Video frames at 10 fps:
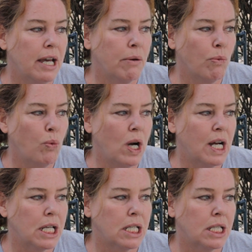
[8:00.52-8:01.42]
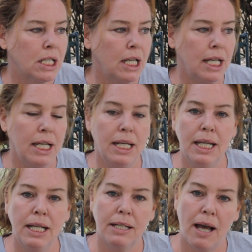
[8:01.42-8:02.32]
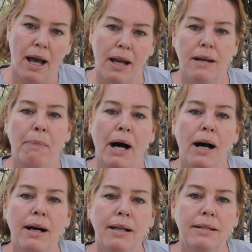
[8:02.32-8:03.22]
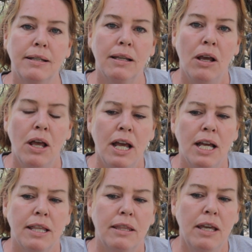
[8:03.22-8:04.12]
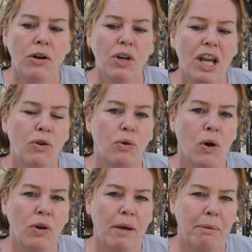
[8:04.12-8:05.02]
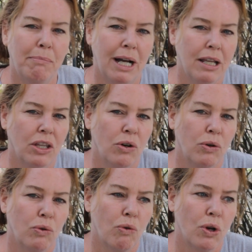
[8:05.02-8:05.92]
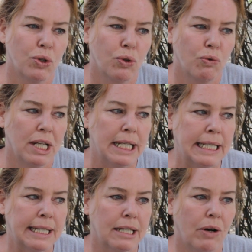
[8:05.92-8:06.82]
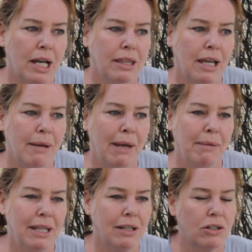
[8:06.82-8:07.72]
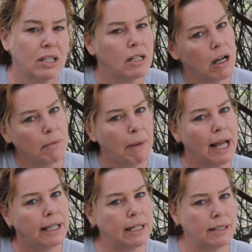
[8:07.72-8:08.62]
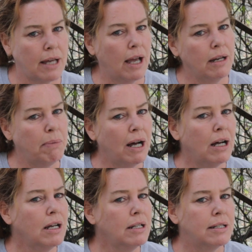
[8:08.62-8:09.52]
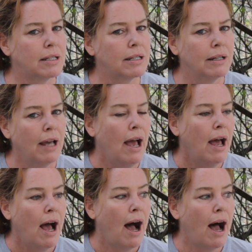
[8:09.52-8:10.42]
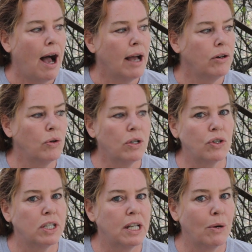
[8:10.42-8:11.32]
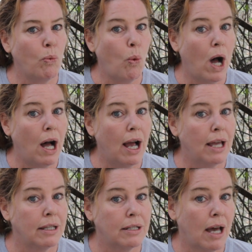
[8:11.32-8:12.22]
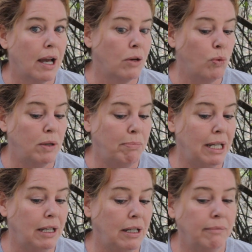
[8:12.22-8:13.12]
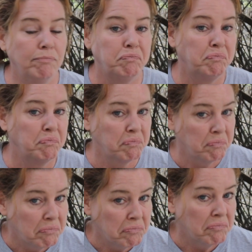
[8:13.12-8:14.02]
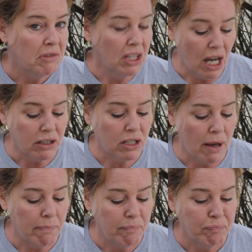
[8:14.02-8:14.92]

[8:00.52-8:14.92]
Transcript: that was eating Tide Pods, they're now grown up and buying their own groceries. So I think maybe they're stockpiling Tide Pods. I don't understand why the Tide would be locked up.